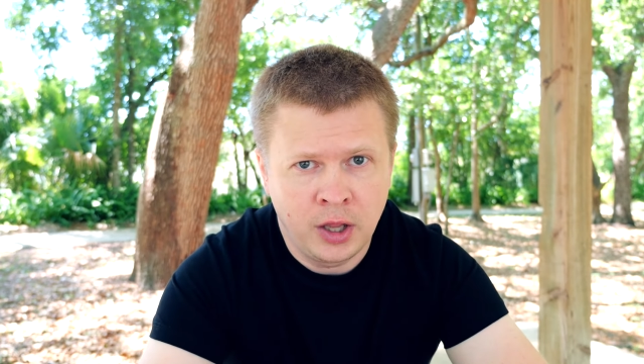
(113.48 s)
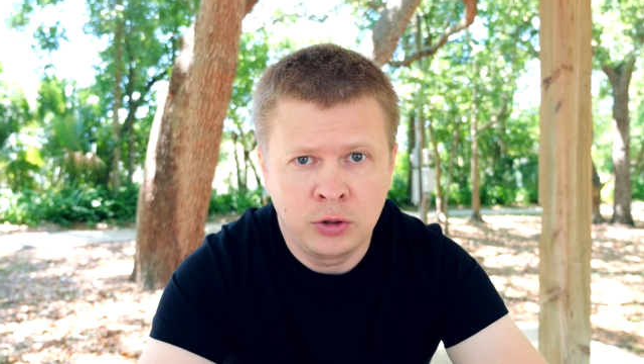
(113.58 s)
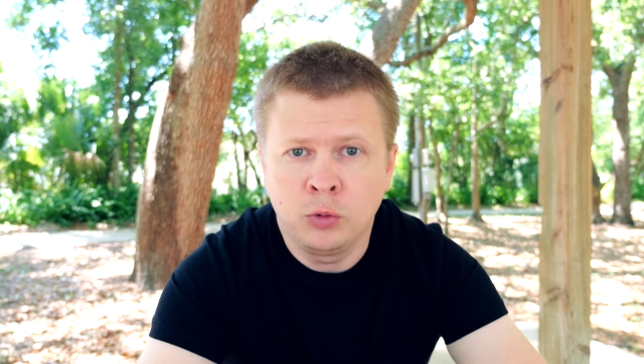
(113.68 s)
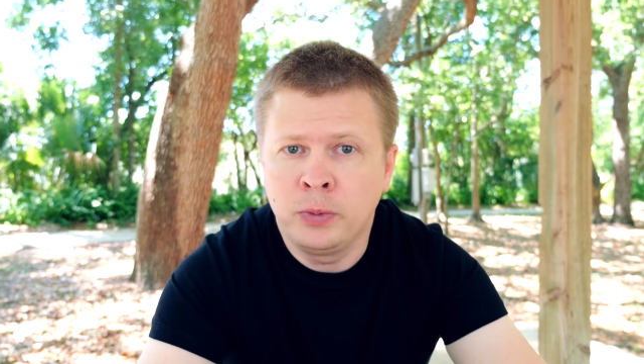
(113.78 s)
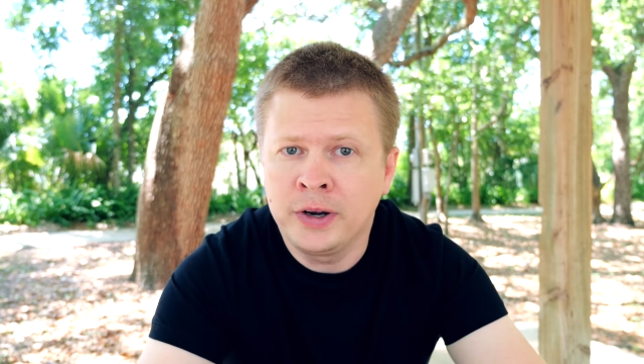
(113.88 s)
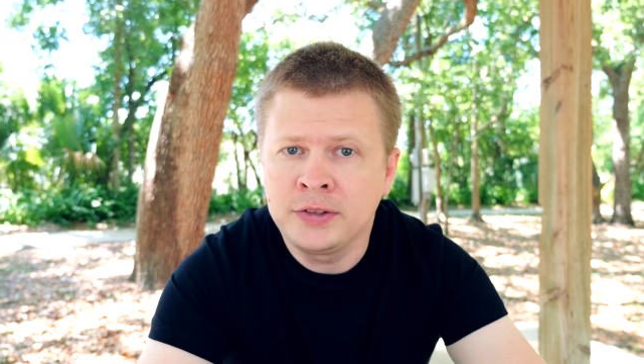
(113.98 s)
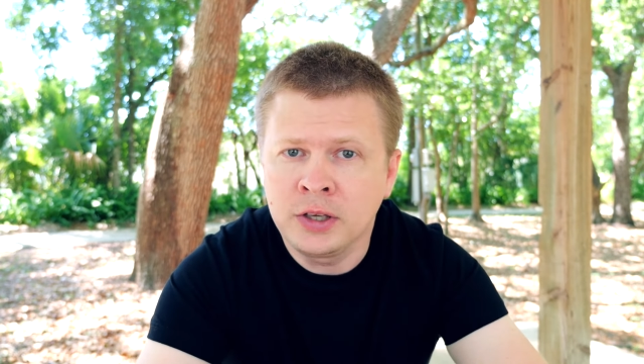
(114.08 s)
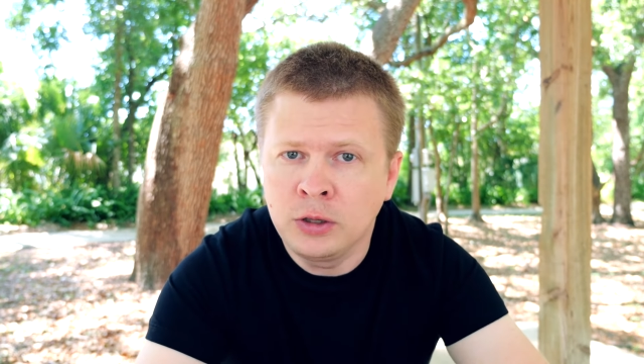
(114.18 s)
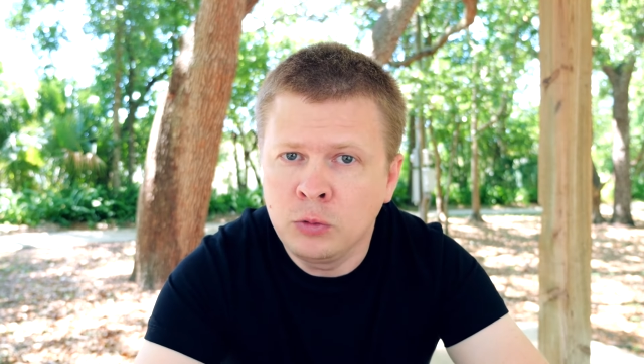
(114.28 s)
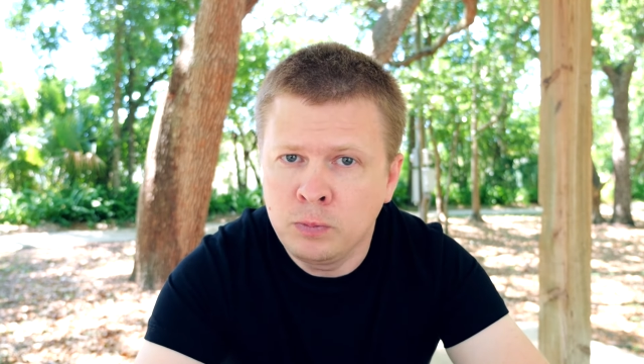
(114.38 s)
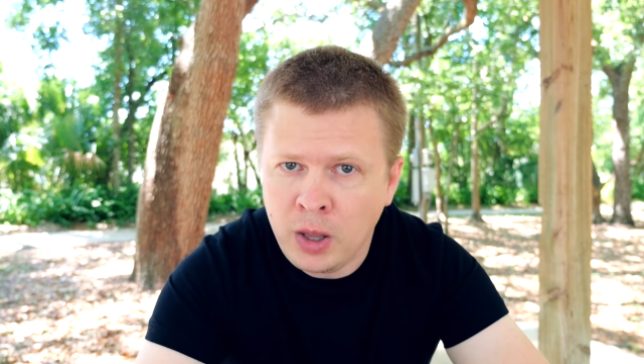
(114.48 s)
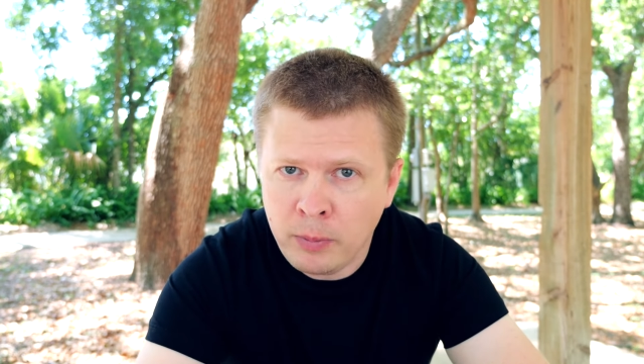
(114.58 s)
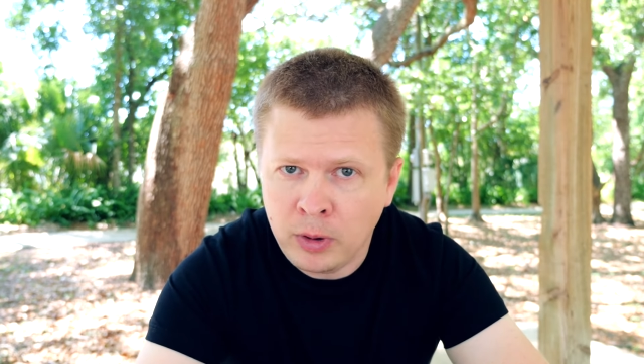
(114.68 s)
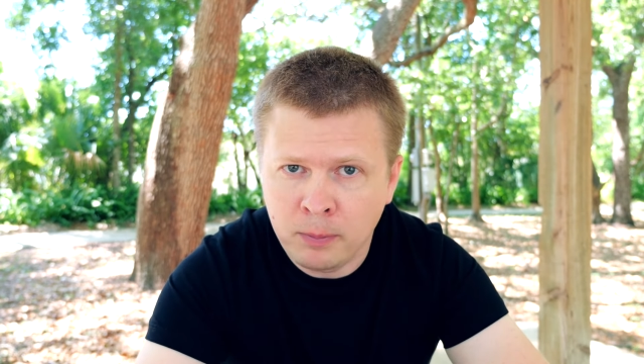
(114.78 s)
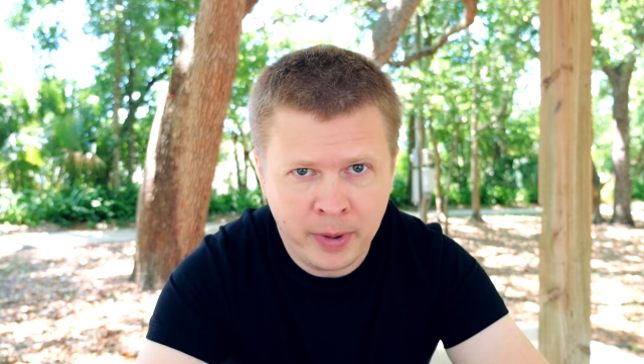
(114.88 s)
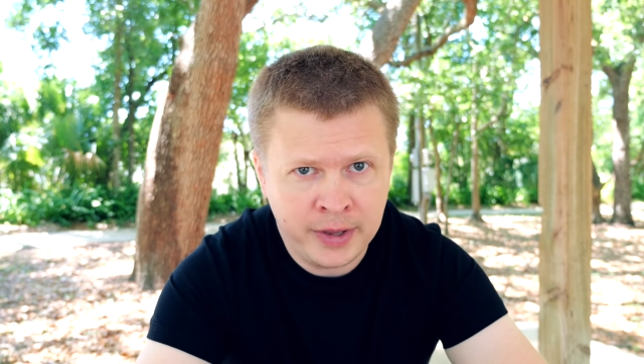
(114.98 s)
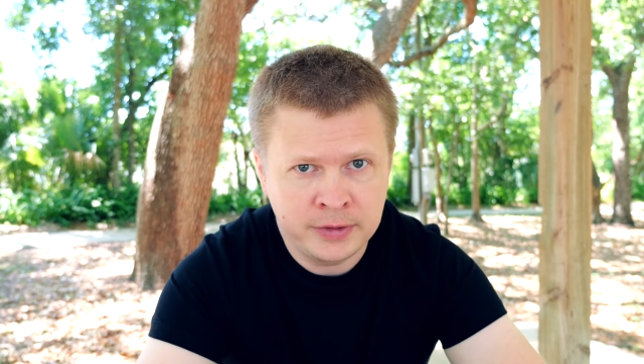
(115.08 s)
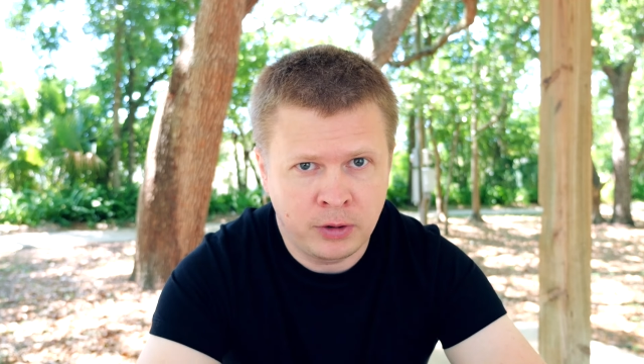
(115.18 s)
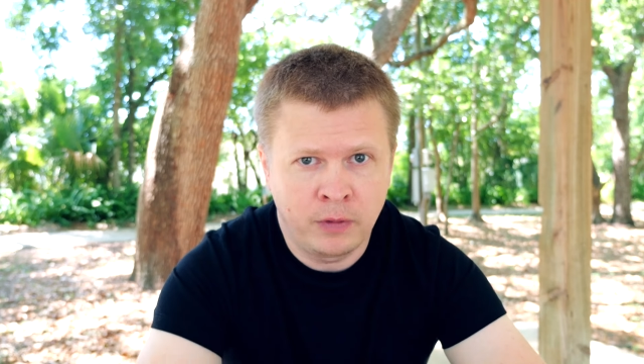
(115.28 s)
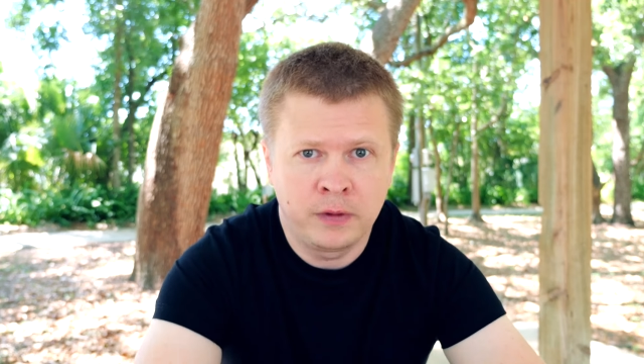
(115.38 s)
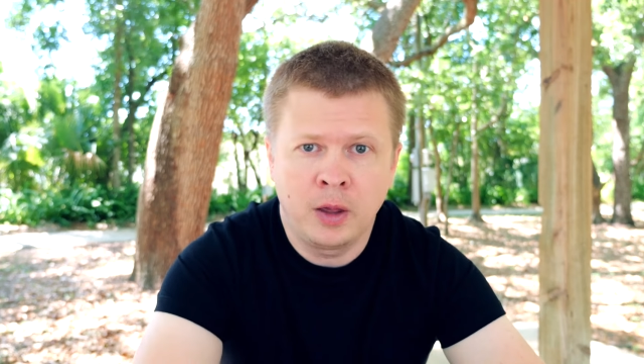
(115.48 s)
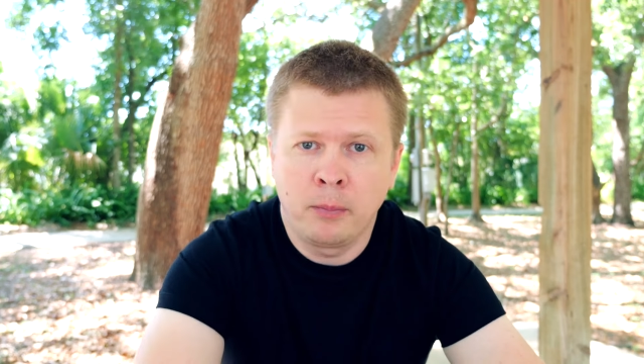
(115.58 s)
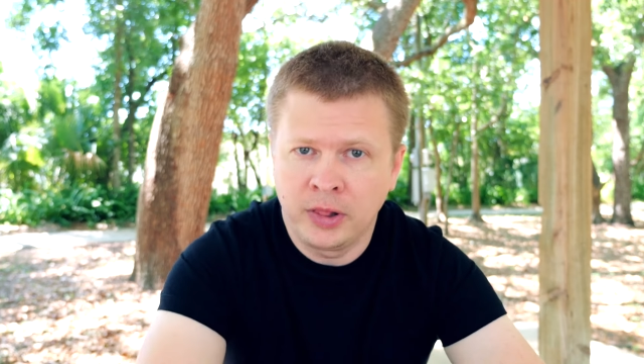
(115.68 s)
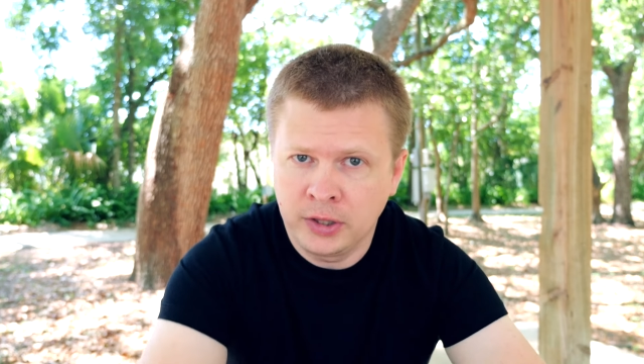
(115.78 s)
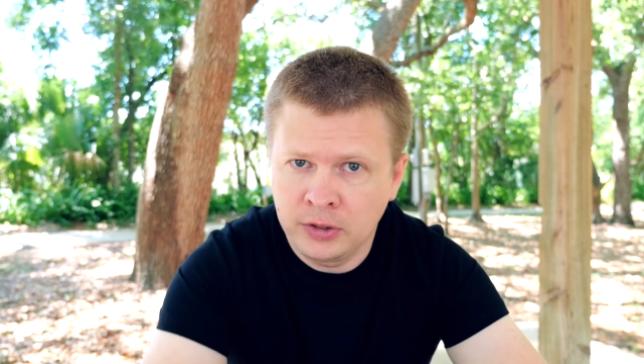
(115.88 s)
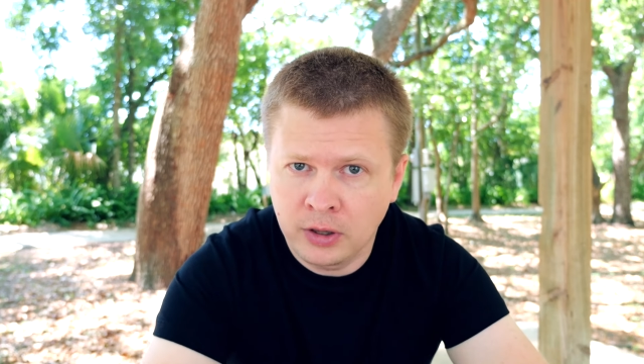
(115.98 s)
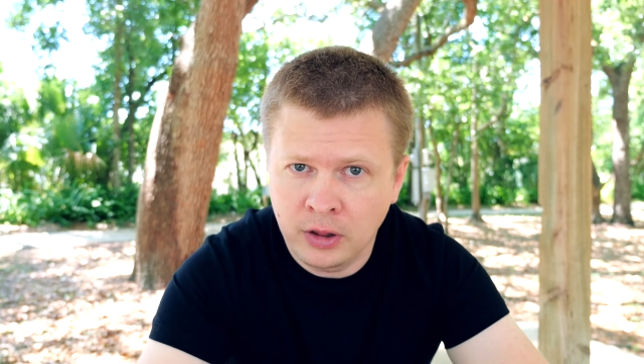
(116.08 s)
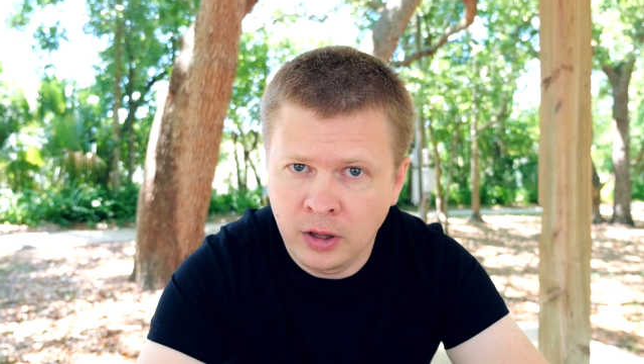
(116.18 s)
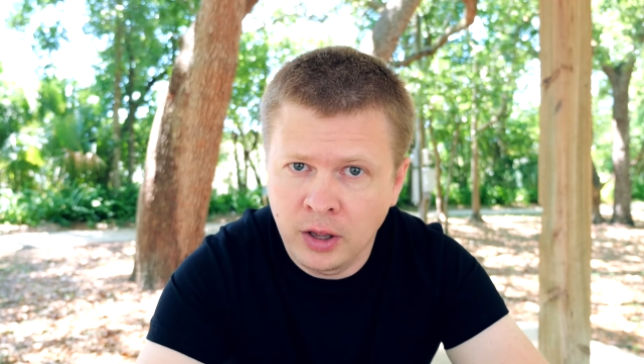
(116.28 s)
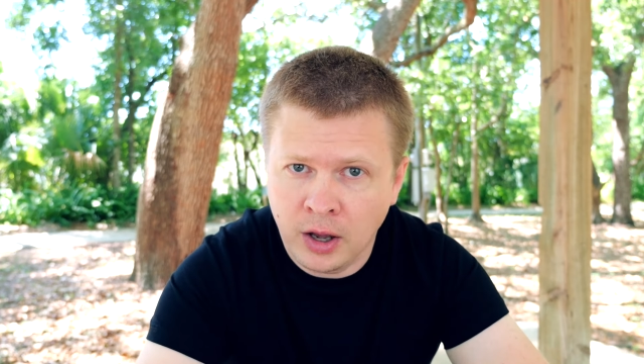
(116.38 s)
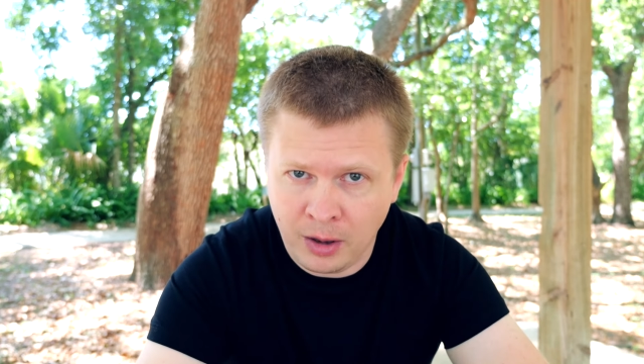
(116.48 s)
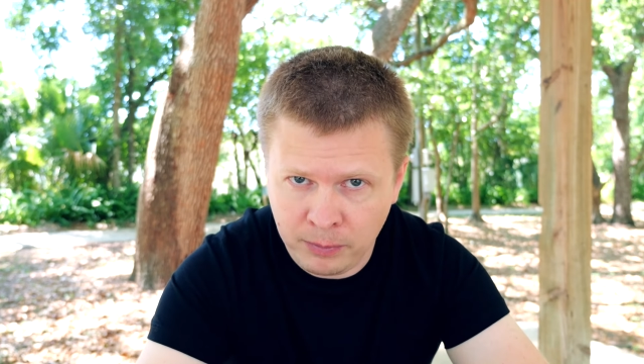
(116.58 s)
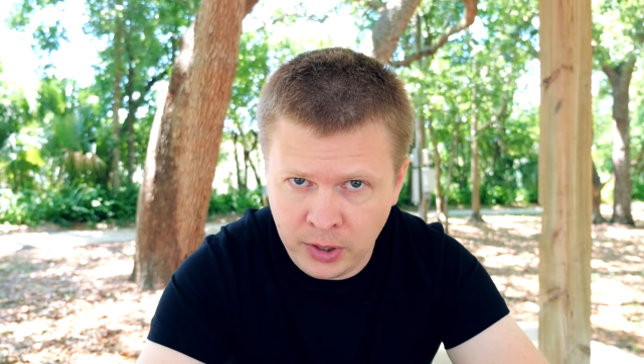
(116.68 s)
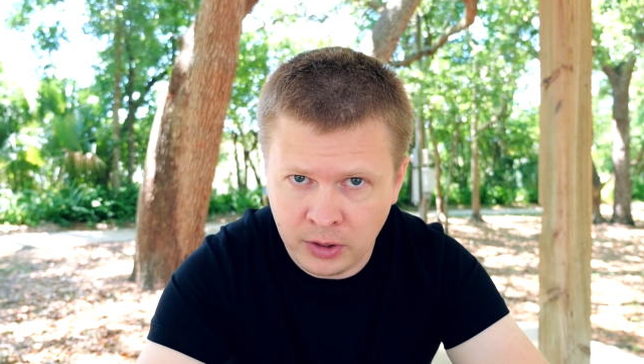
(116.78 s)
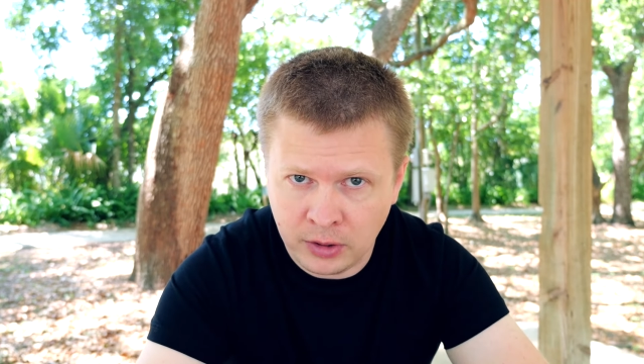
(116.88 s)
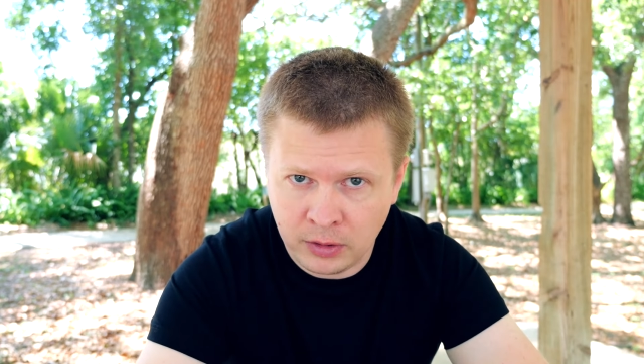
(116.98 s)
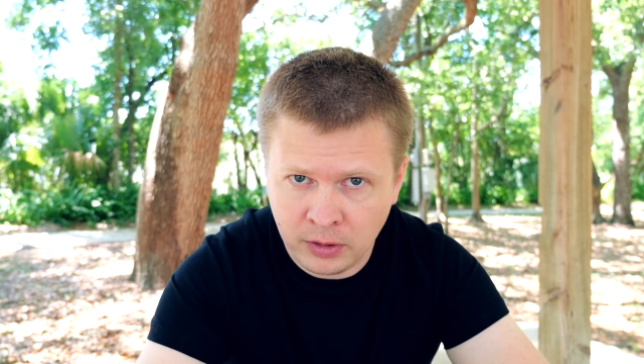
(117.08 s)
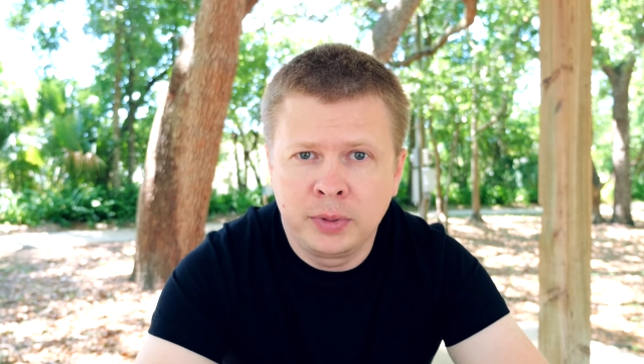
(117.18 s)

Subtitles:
to persecute people based on the political opinion.